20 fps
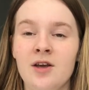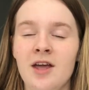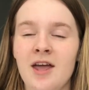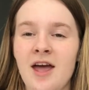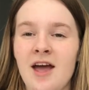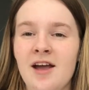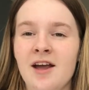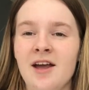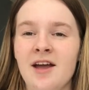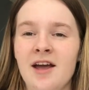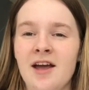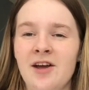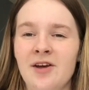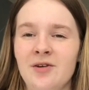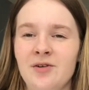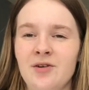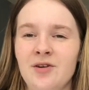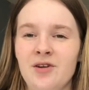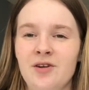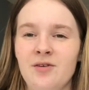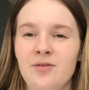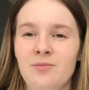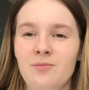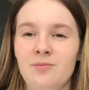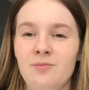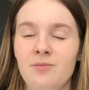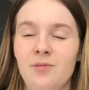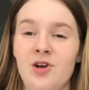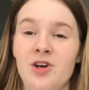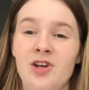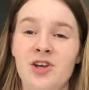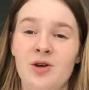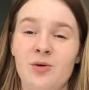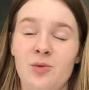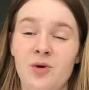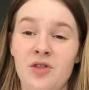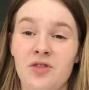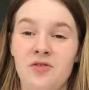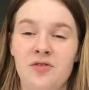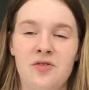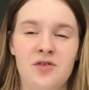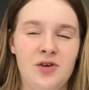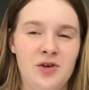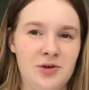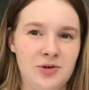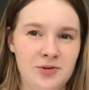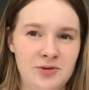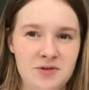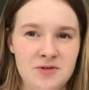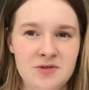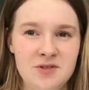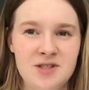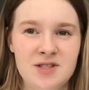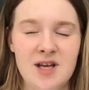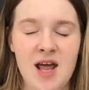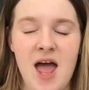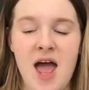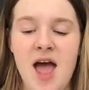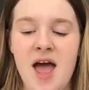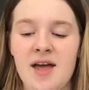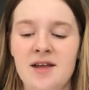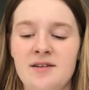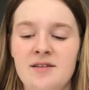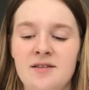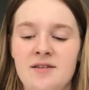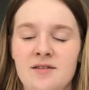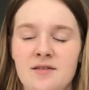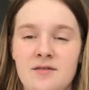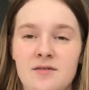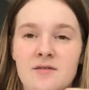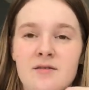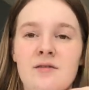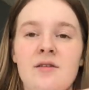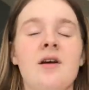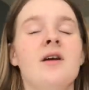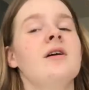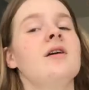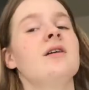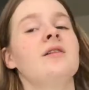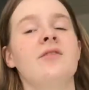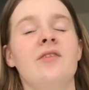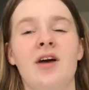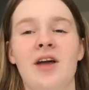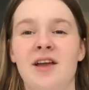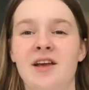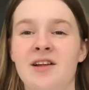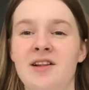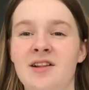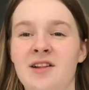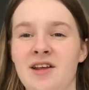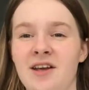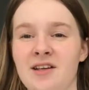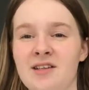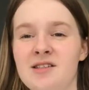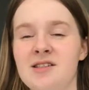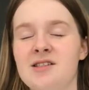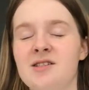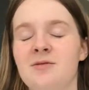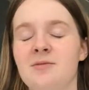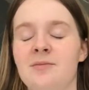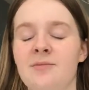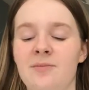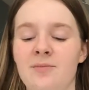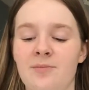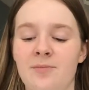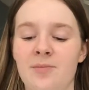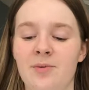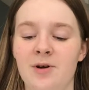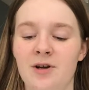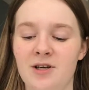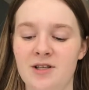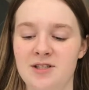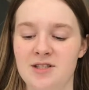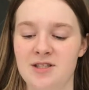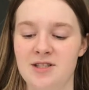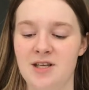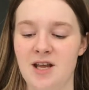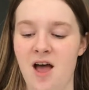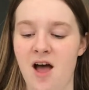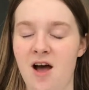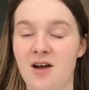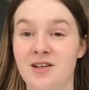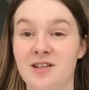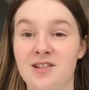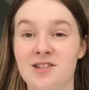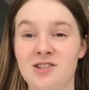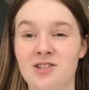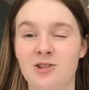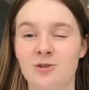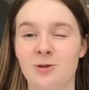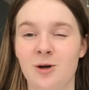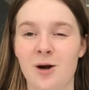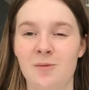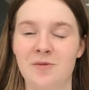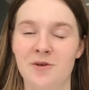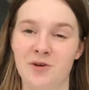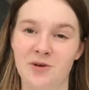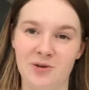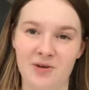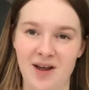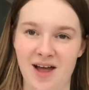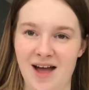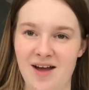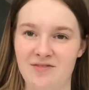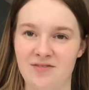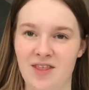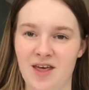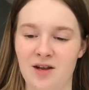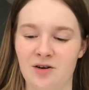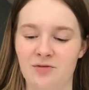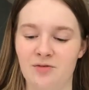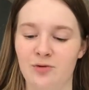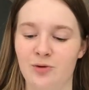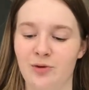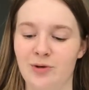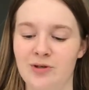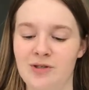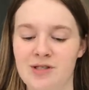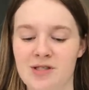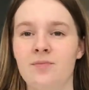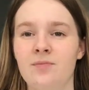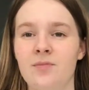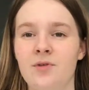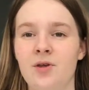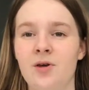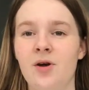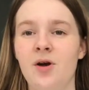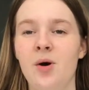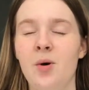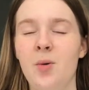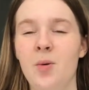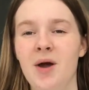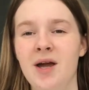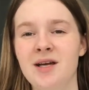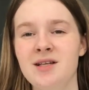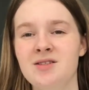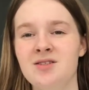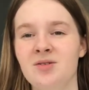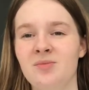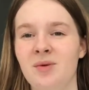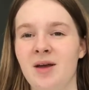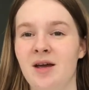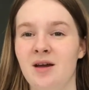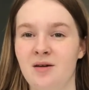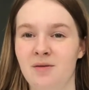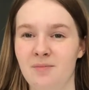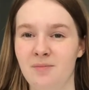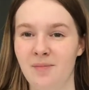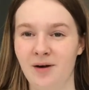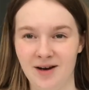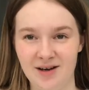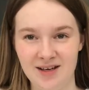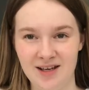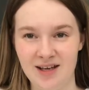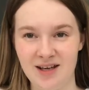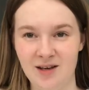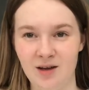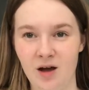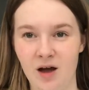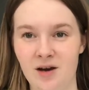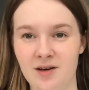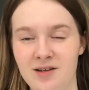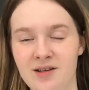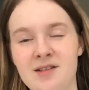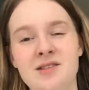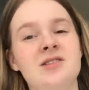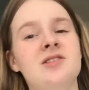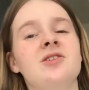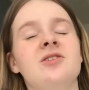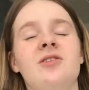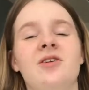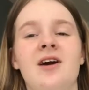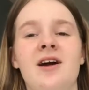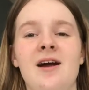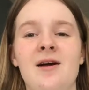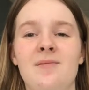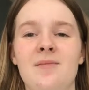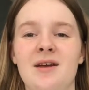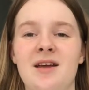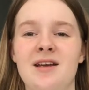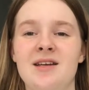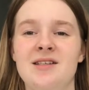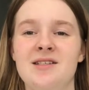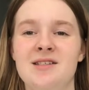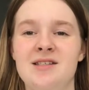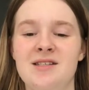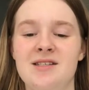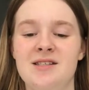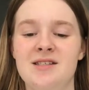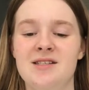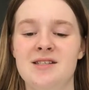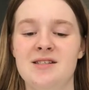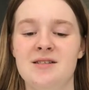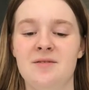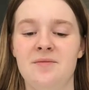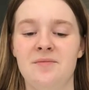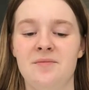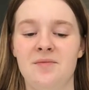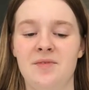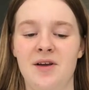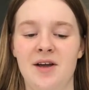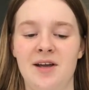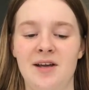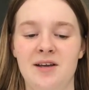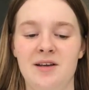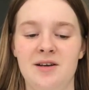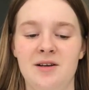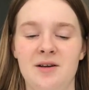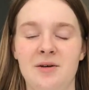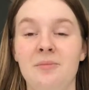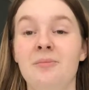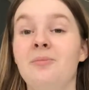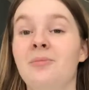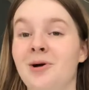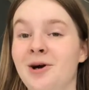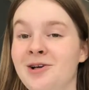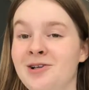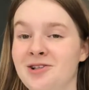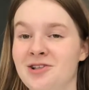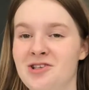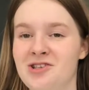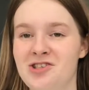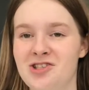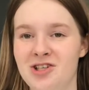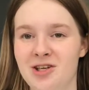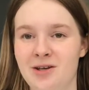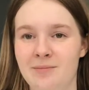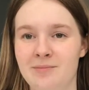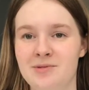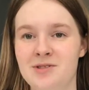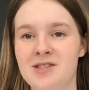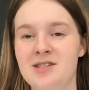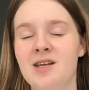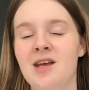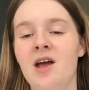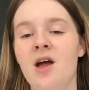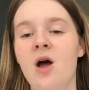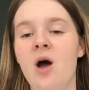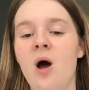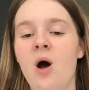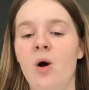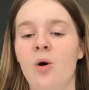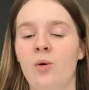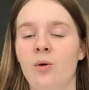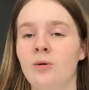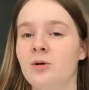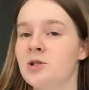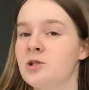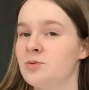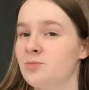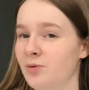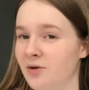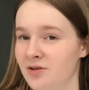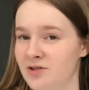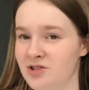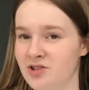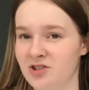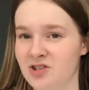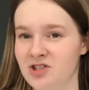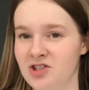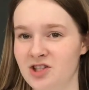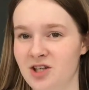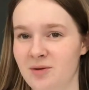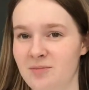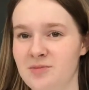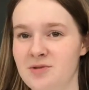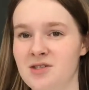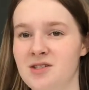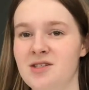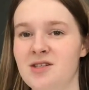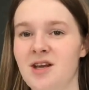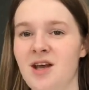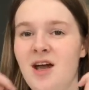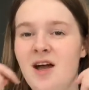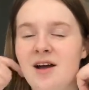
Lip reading: can get money with views and like clicks, but on Instagram you don't have that, of course. A way to make money on Instagram is like partnerships or sponsorships.